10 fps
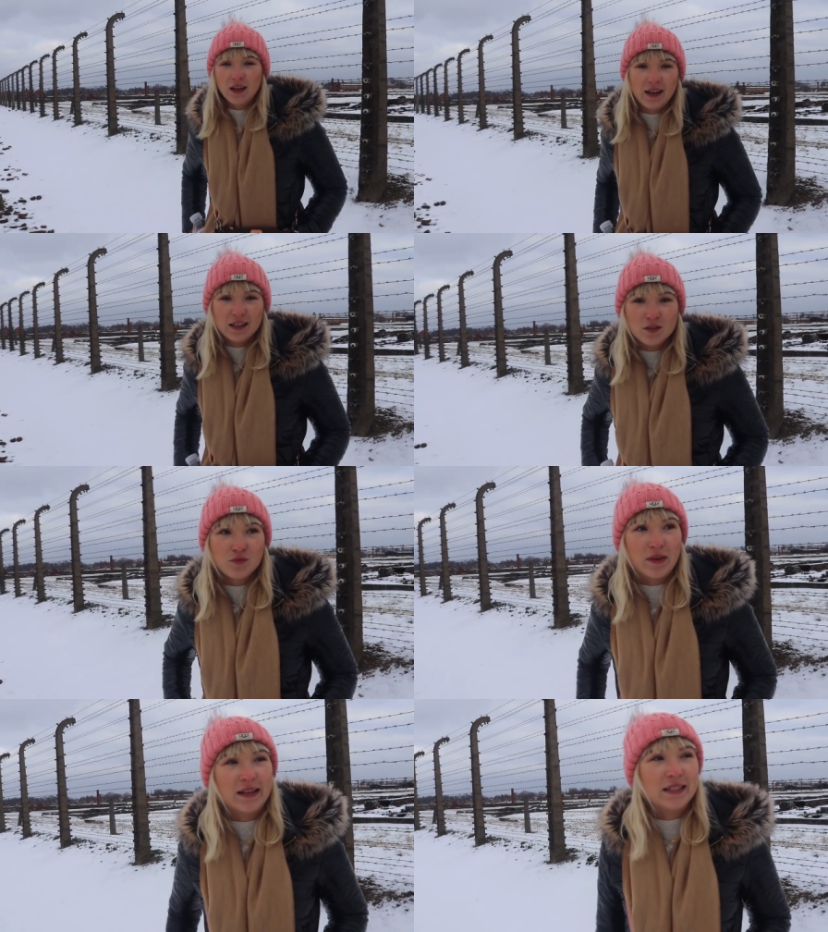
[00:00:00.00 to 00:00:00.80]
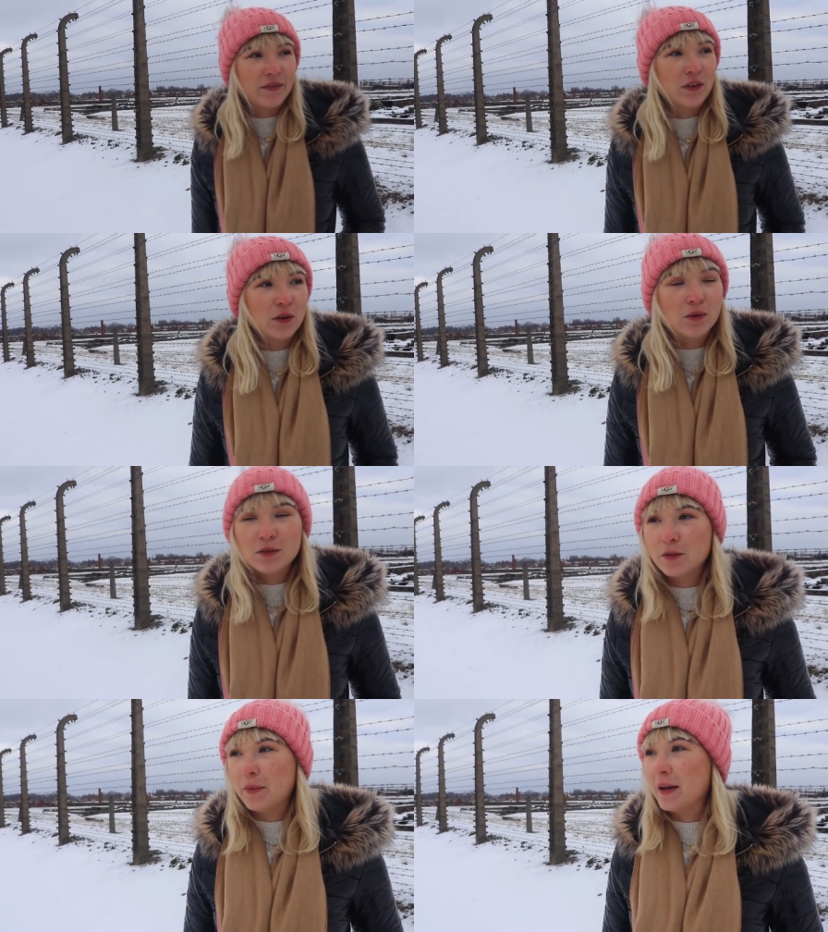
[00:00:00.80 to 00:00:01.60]
It's really
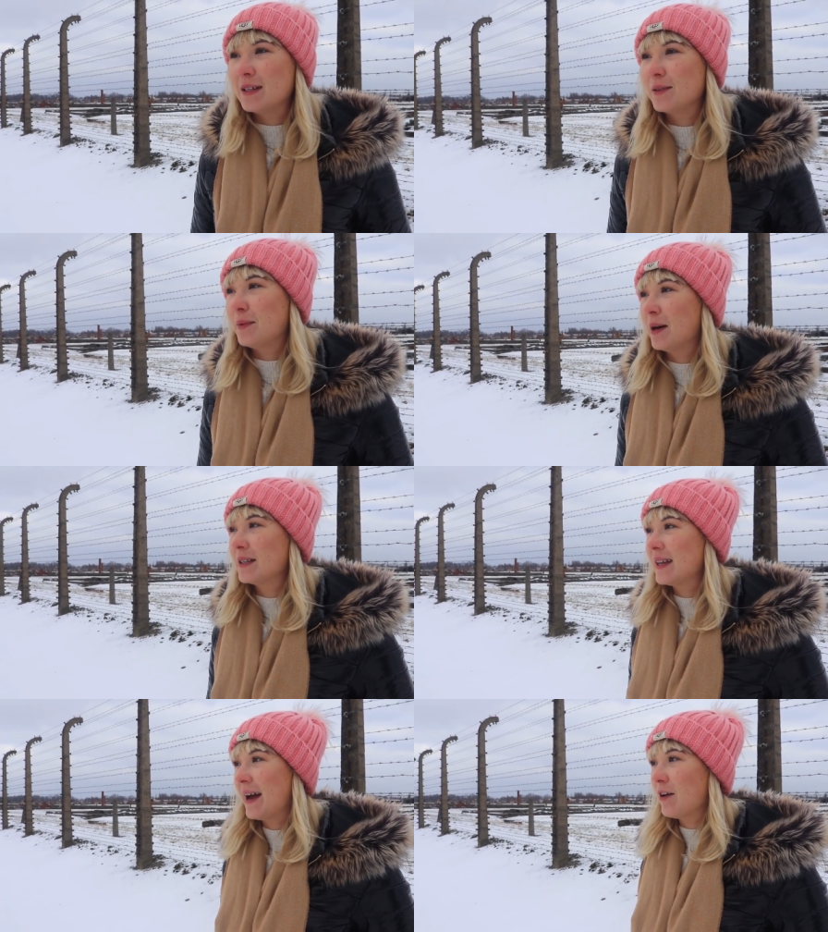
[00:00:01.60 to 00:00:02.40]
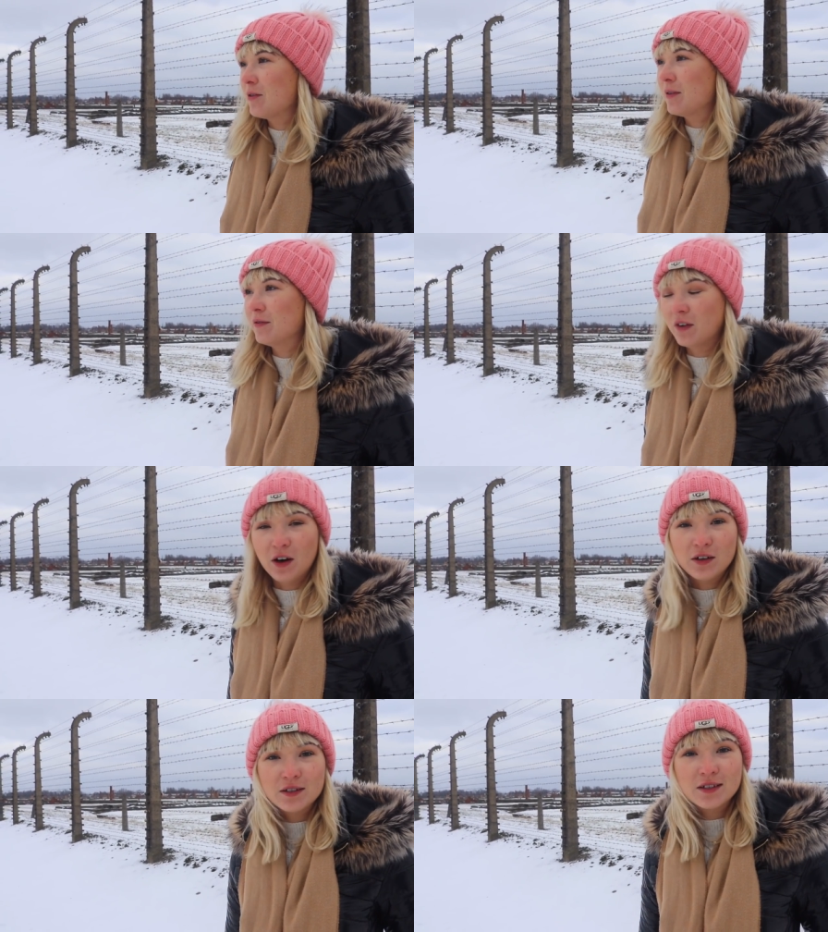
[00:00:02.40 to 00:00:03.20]
difficult to put into words how
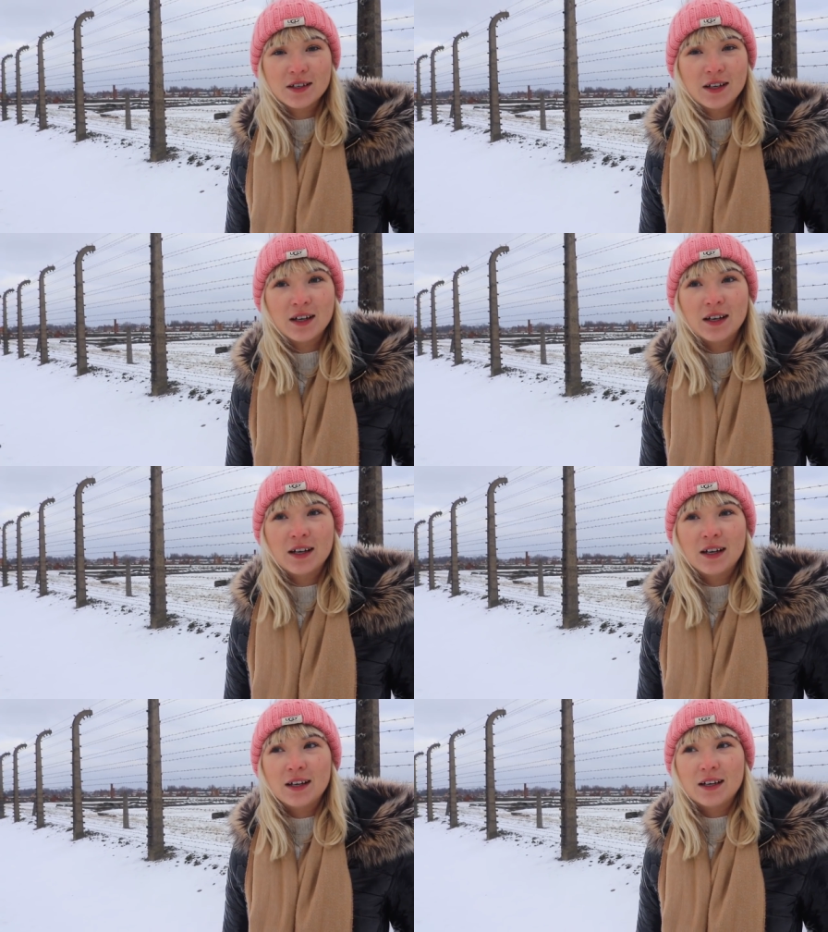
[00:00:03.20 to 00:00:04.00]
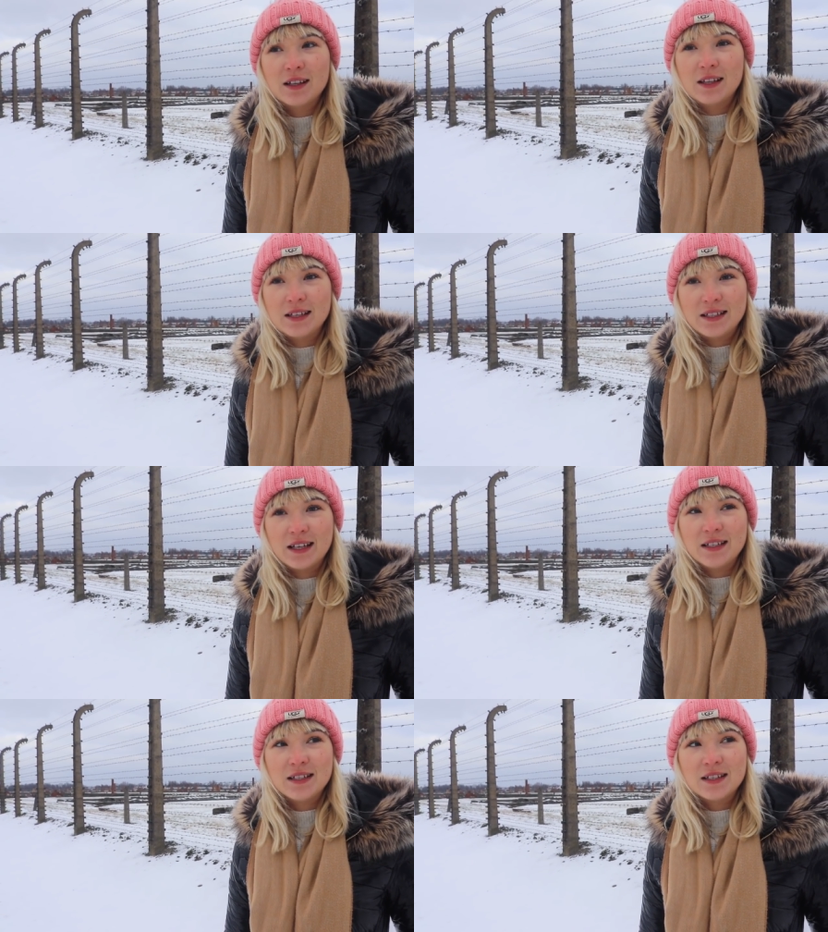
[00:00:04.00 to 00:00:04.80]
vast this
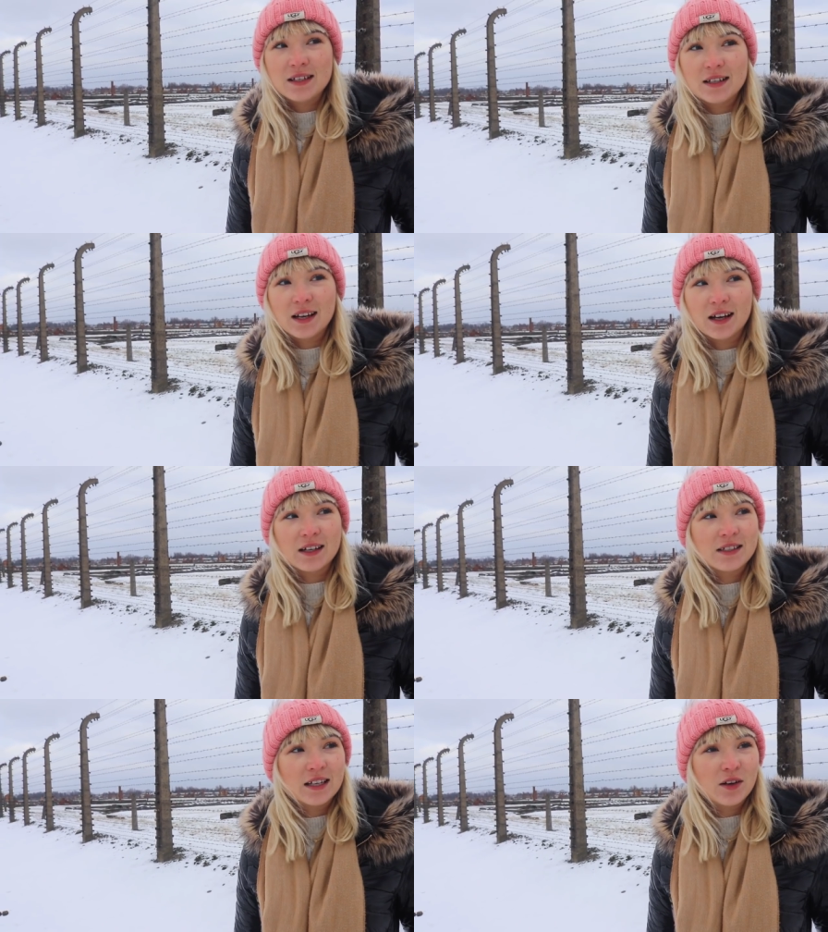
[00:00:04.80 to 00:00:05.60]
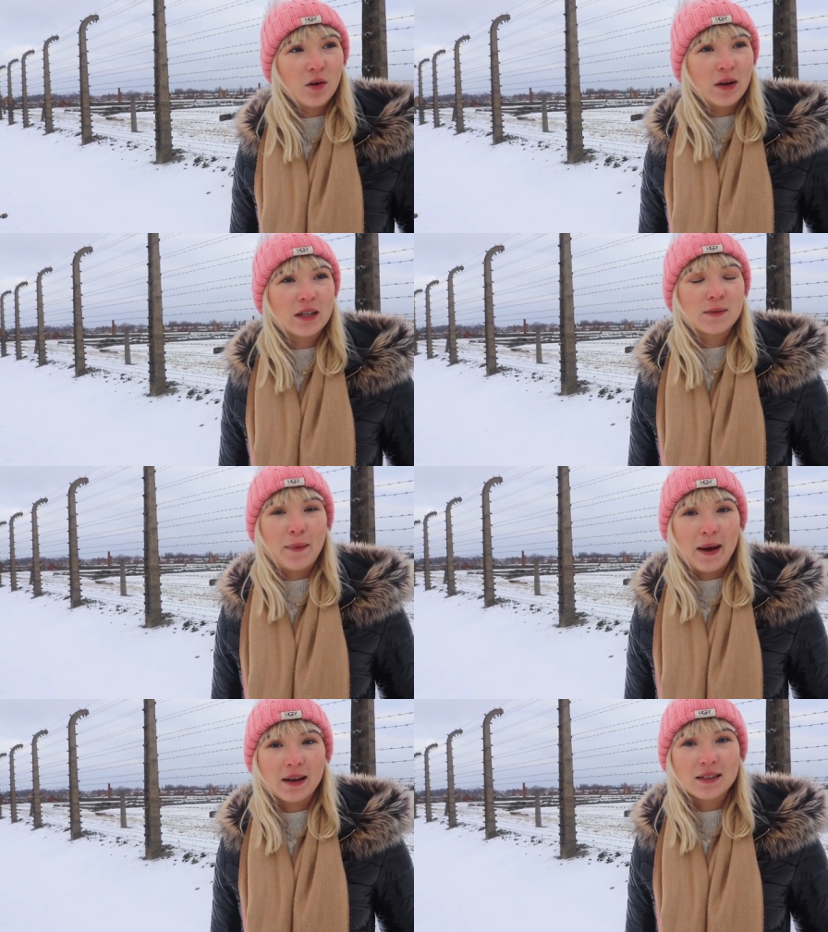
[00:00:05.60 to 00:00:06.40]
is. Like, I did not
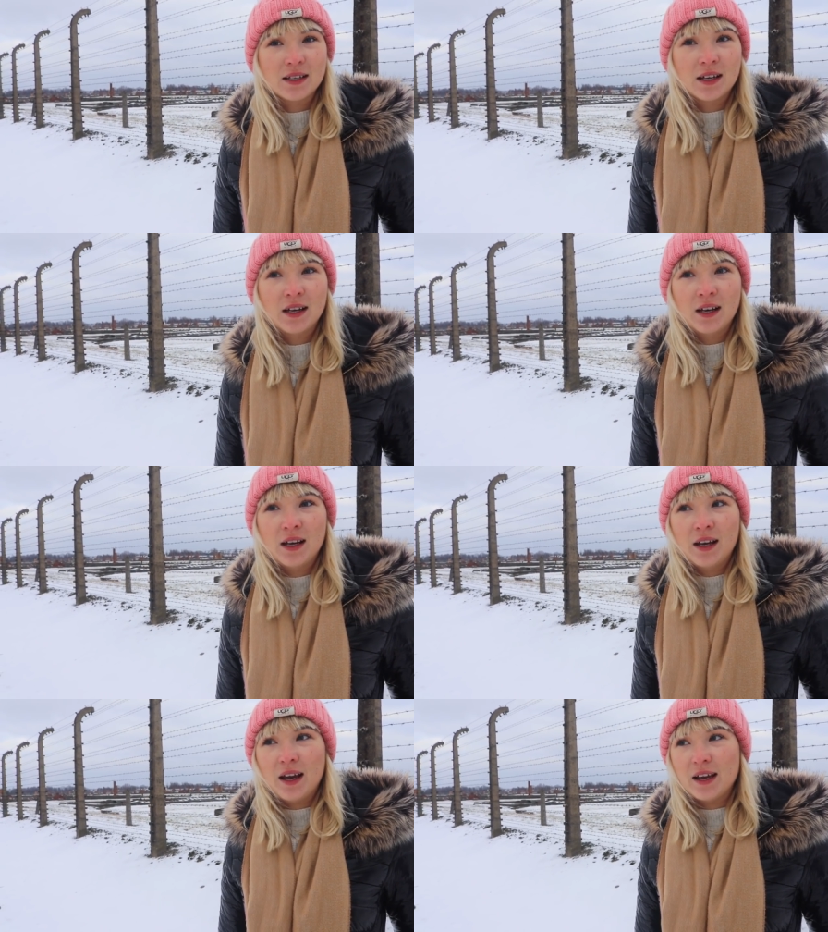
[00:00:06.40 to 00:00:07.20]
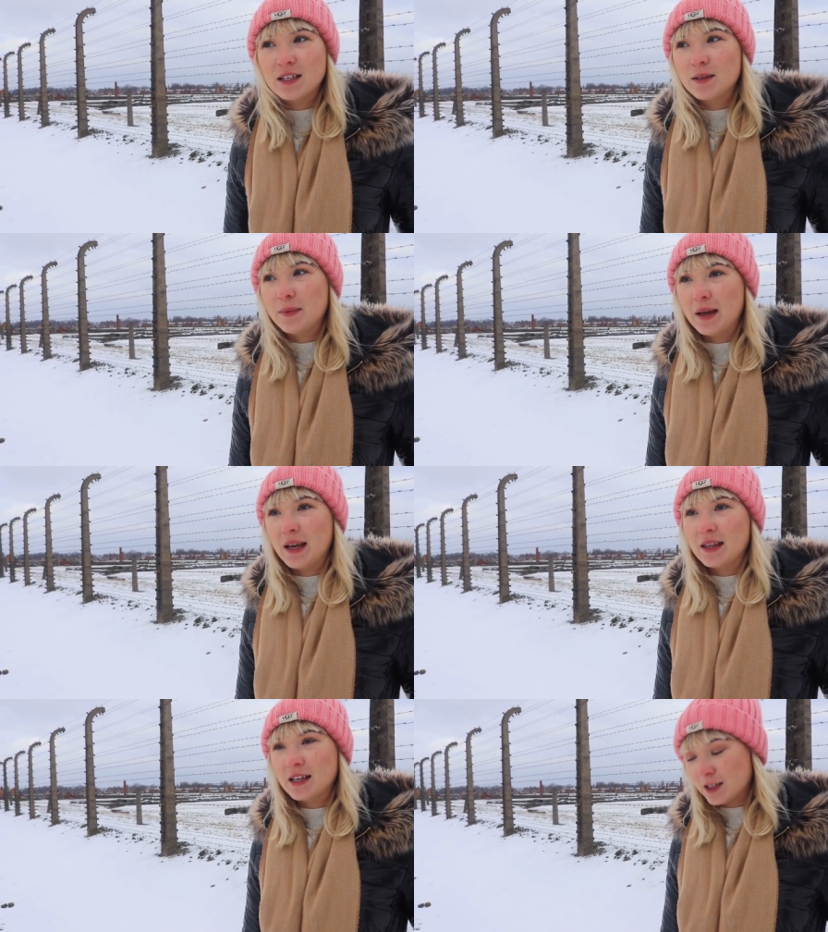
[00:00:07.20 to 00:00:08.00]
expect it to
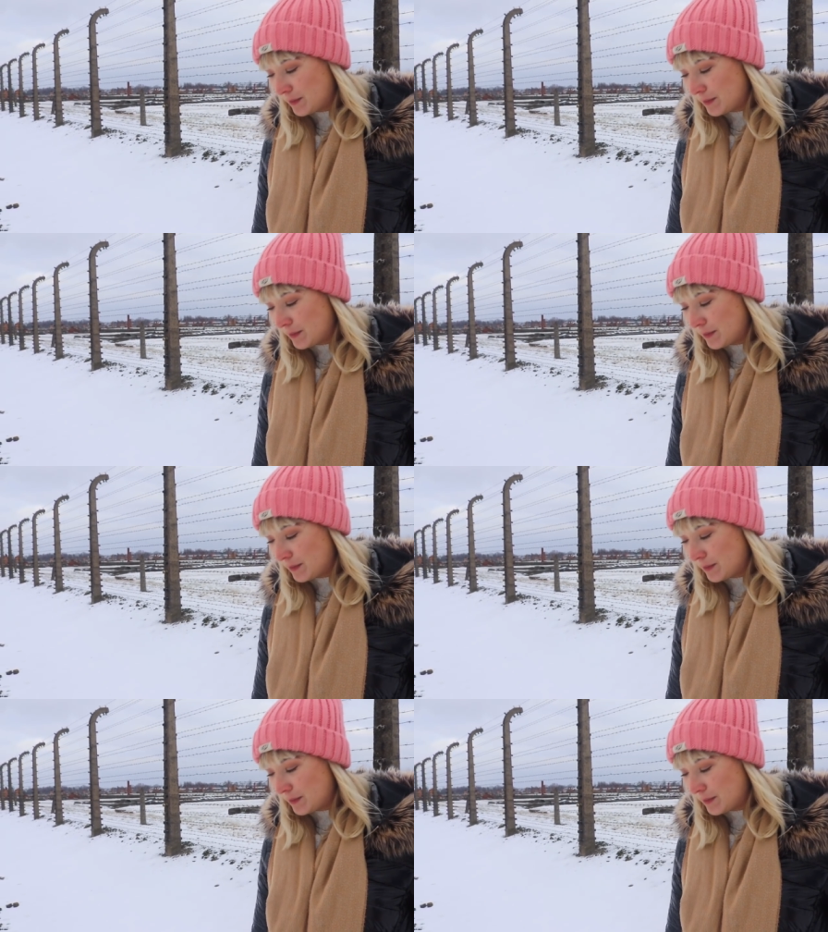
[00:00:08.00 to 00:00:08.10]
be this